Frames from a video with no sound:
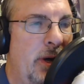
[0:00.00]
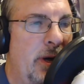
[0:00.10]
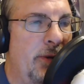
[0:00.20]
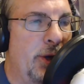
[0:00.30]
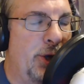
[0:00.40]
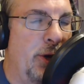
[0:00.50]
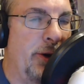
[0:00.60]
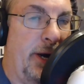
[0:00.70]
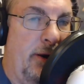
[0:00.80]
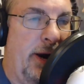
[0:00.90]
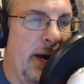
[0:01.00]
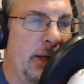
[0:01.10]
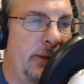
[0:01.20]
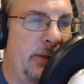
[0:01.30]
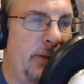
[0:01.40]
the Geo
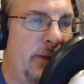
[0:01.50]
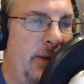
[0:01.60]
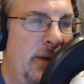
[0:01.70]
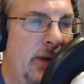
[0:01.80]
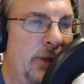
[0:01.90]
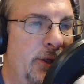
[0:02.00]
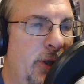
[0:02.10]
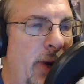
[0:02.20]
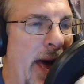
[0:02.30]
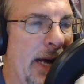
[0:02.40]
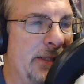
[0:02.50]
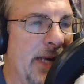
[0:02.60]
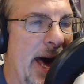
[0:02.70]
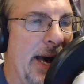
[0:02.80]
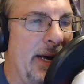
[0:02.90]
Gearheads, Sodak
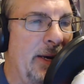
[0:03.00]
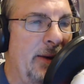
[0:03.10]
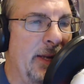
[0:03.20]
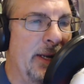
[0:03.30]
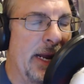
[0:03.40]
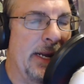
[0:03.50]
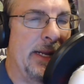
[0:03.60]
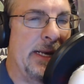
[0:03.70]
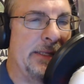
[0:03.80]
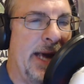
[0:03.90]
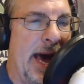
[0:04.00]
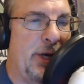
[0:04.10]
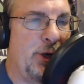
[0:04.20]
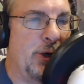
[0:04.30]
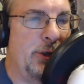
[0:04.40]
Zach, the Deadliest
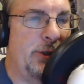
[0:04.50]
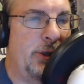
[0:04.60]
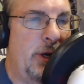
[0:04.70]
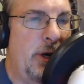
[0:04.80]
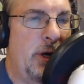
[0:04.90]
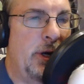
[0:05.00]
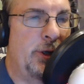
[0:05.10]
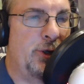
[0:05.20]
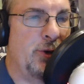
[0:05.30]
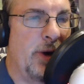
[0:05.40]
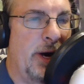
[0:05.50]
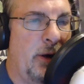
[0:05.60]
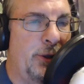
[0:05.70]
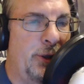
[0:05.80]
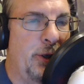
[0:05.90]
Cachers, Terrell
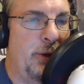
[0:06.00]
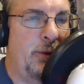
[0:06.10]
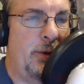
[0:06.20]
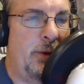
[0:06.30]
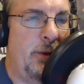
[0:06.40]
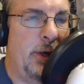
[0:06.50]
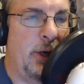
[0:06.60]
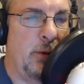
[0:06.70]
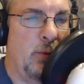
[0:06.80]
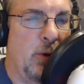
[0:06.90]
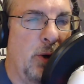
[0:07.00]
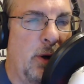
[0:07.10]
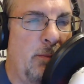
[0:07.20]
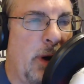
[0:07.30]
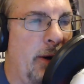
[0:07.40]
2, Neil
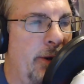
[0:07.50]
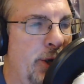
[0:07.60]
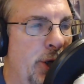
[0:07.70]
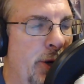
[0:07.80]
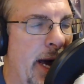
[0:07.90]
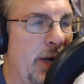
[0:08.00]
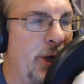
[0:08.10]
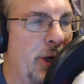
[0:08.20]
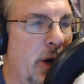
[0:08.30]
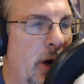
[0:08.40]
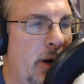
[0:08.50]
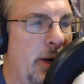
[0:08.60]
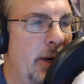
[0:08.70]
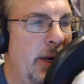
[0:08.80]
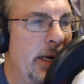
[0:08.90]
Moore, Molly the Geocaching
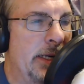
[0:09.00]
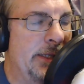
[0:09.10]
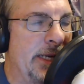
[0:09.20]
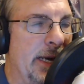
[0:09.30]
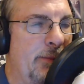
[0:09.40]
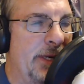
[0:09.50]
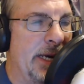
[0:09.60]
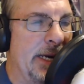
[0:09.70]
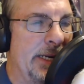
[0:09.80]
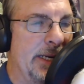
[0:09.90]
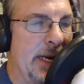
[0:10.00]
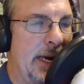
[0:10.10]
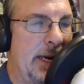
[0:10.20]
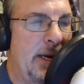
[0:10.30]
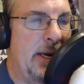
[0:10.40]
Dog, Team
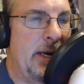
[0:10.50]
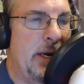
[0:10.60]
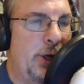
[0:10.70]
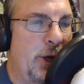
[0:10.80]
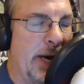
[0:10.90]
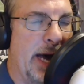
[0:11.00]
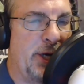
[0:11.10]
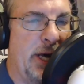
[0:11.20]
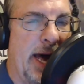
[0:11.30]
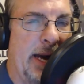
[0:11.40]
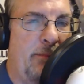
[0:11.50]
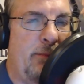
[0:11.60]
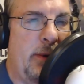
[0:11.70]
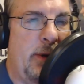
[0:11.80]
D&D, Geocaching Adam,